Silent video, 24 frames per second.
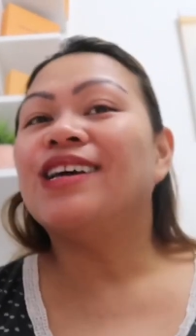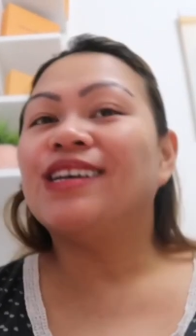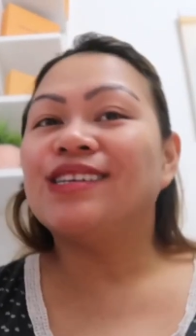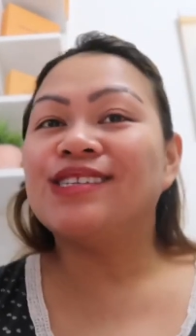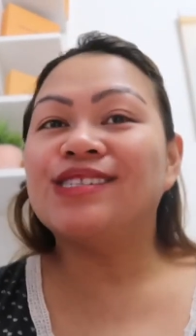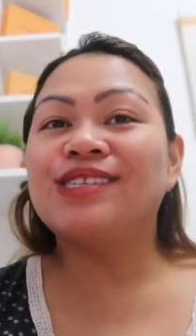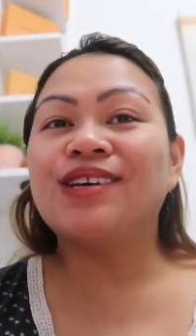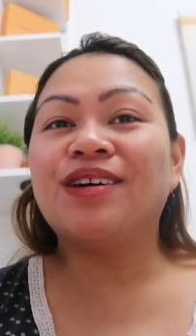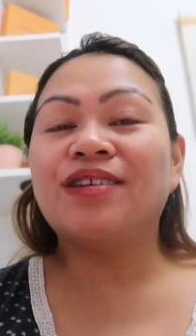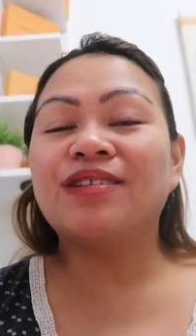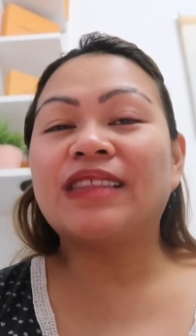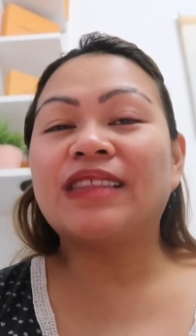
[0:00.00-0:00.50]

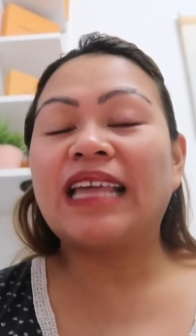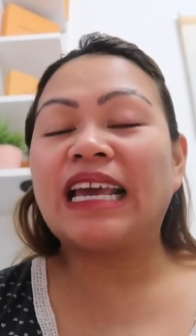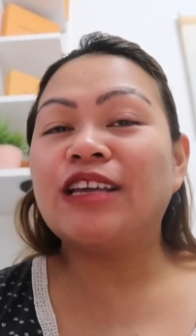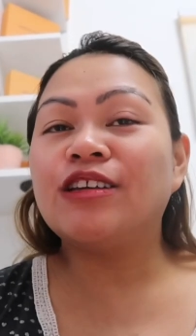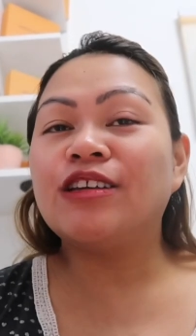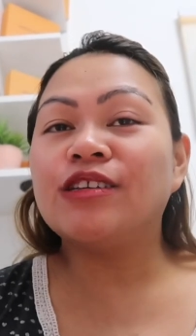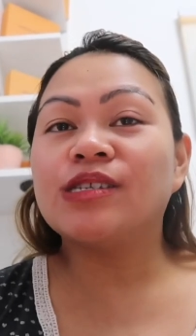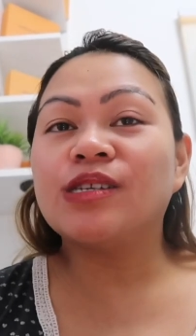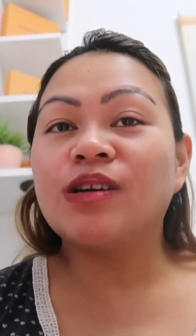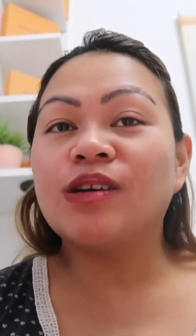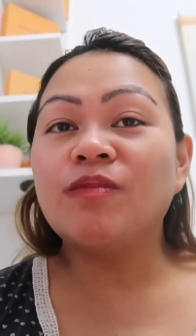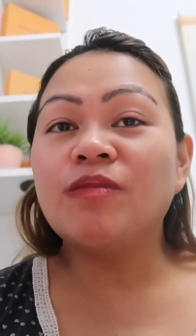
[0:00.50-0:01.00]
So thank
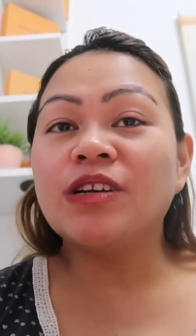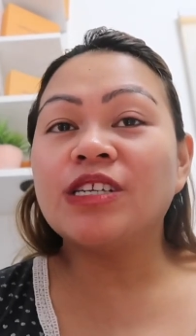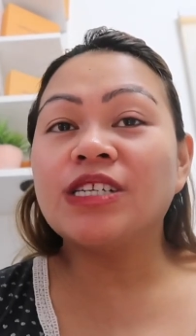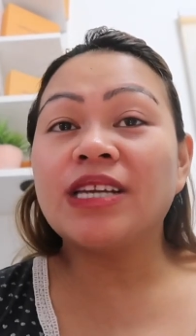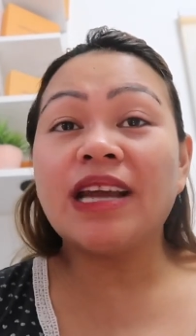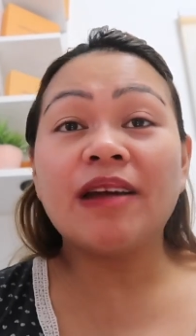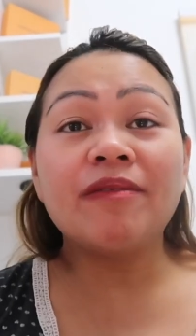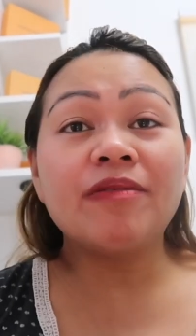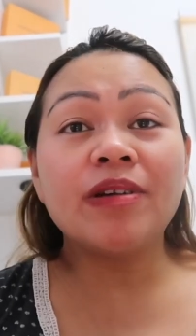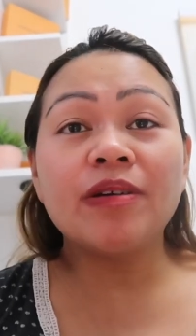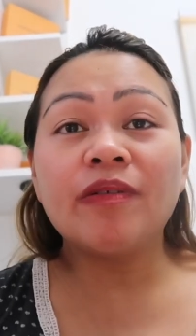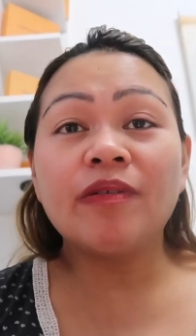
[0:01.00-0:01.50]
you so much,
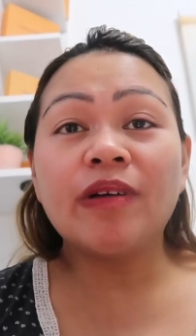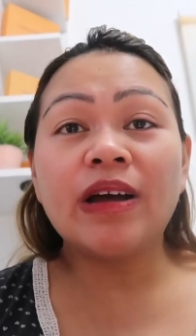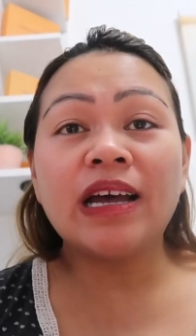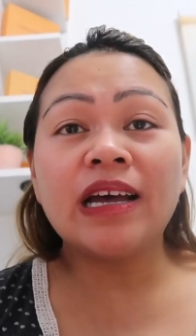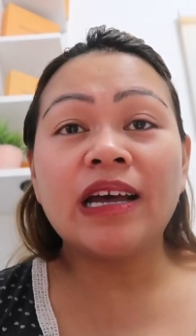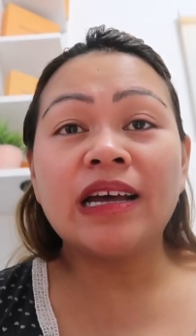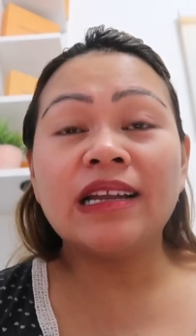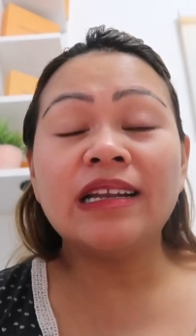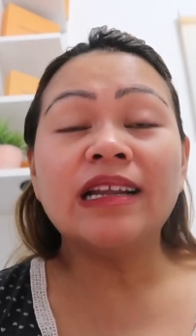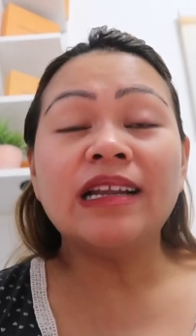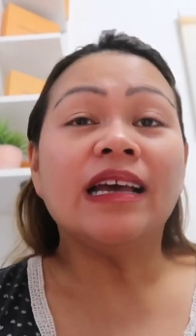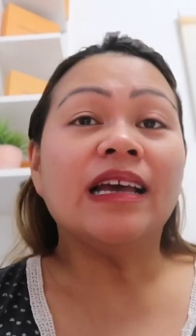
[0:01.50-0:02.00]

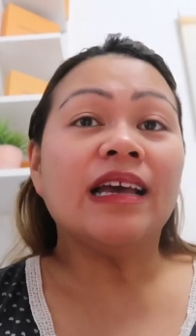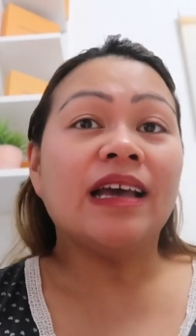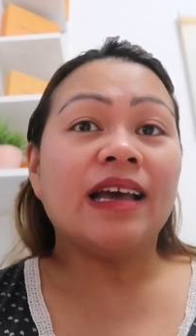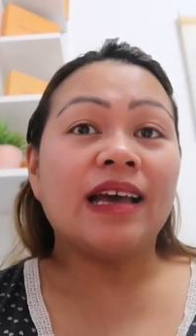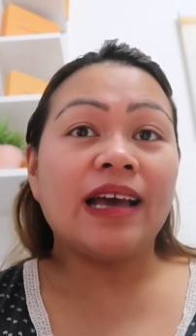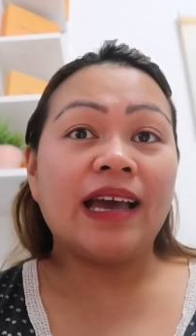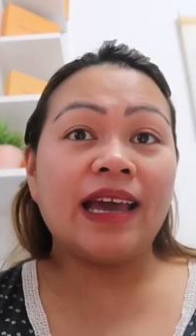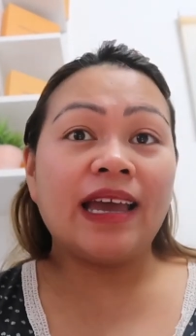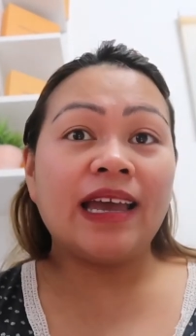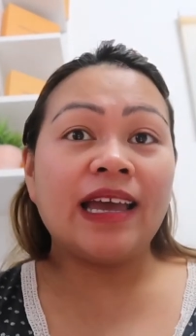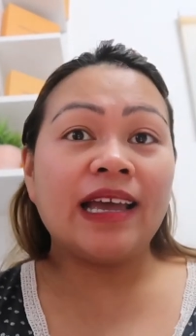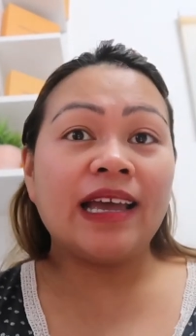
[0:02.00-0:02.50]
everyone,
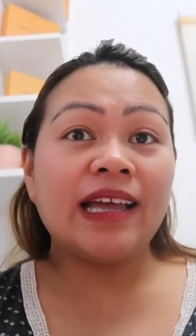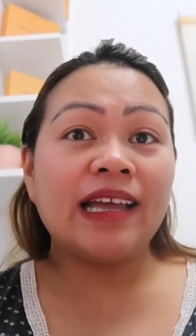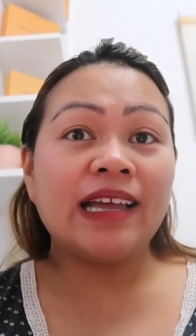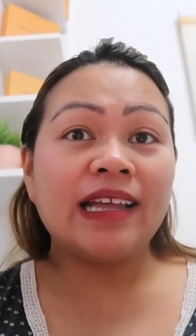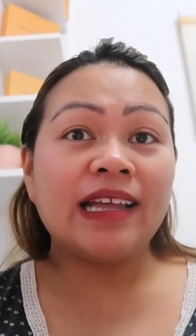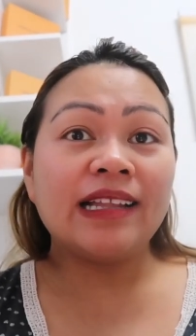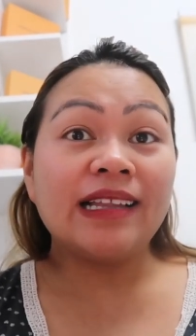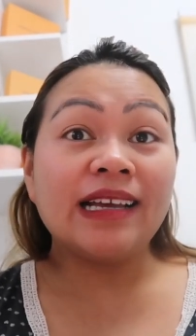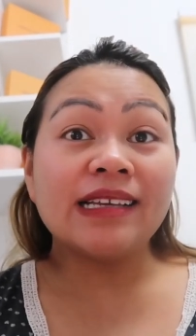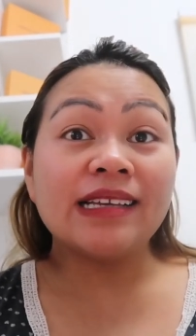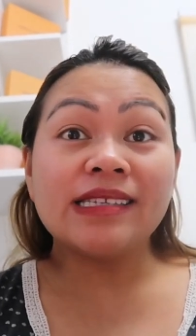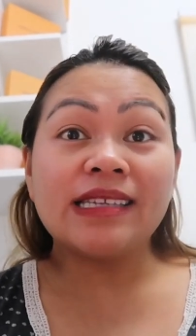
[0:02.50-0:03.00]

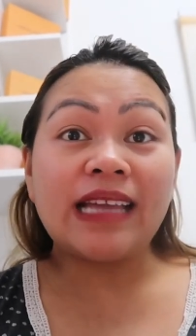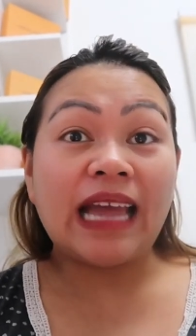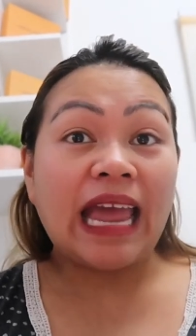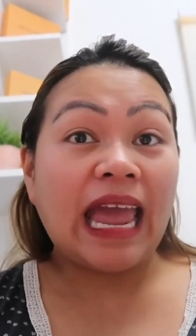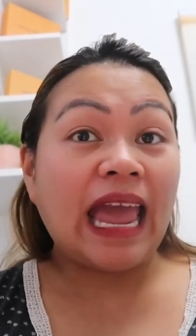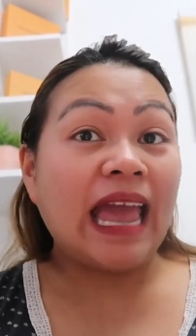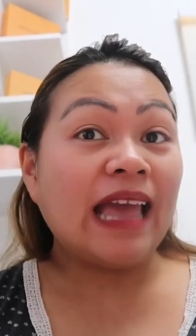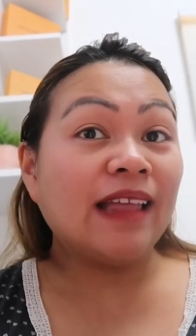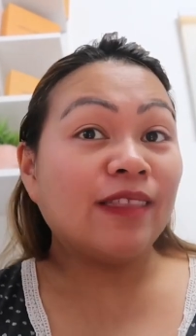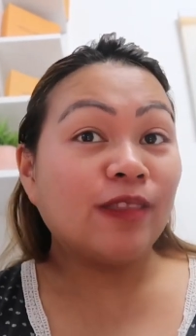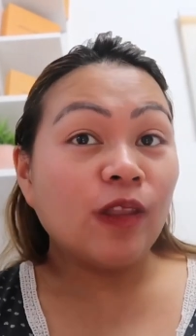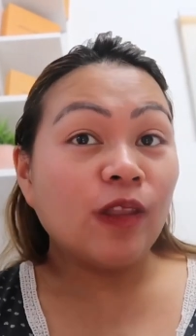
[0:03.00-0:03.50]
and that's the
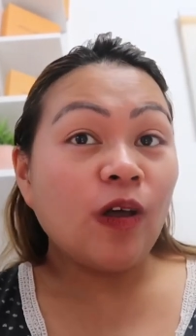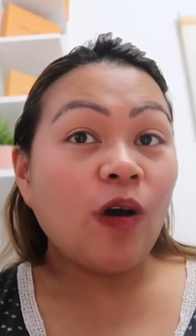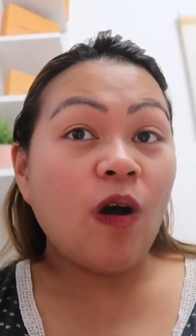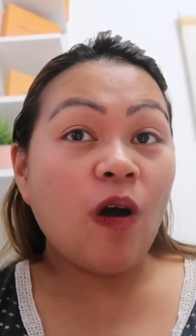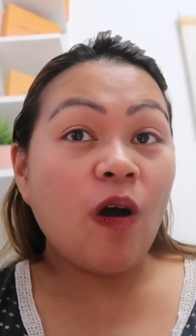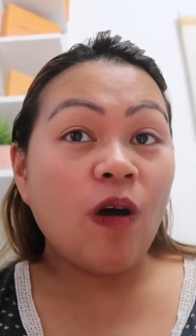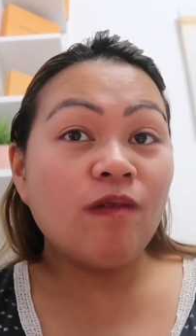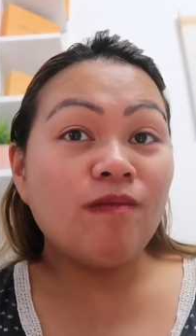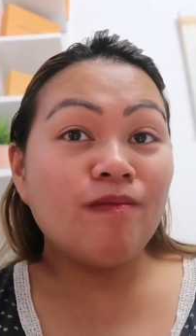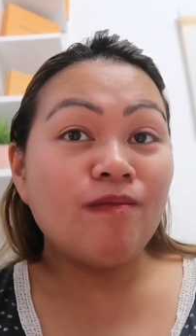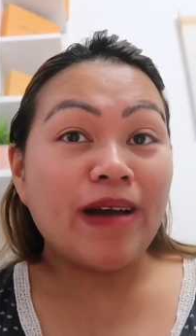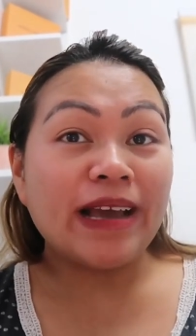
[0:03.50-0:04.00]
end
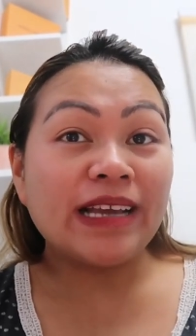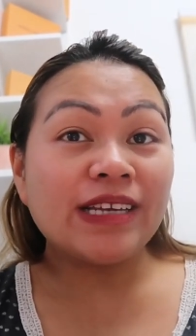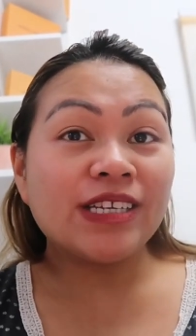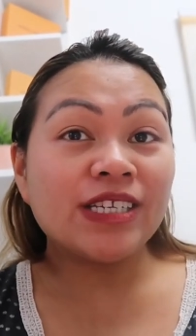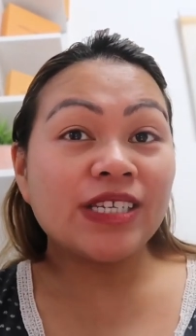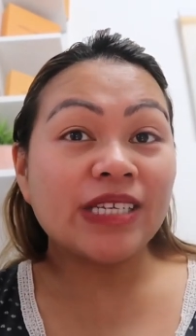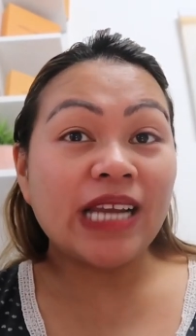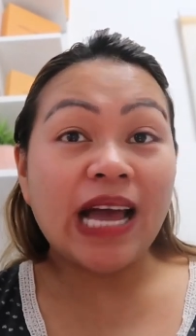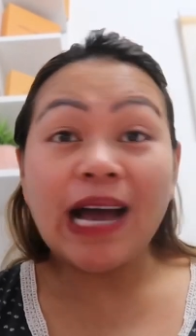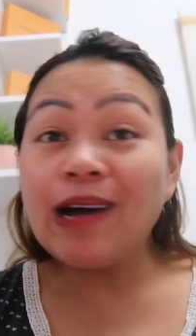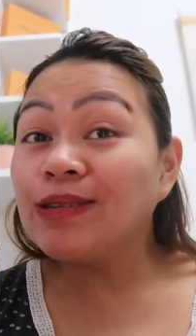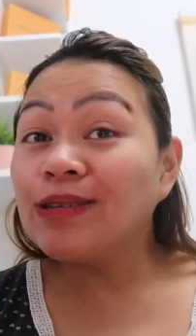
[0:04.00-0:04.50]
of my
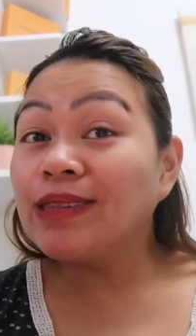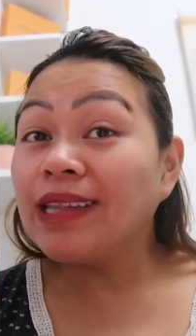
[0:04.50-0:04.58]
shout